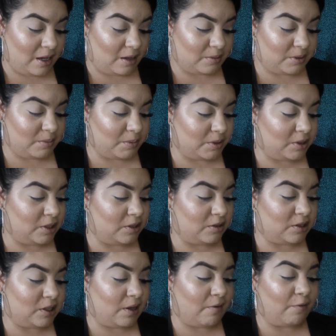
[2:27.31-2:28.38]
I'm supposed to
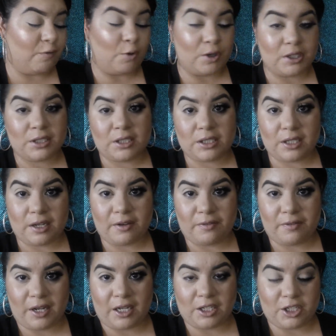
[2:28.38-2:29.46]
use Force of
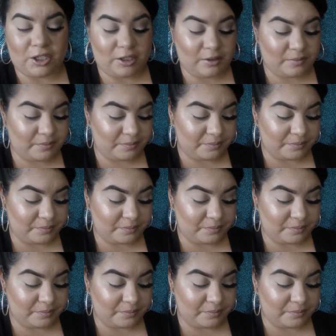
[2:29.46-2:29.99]
Nature.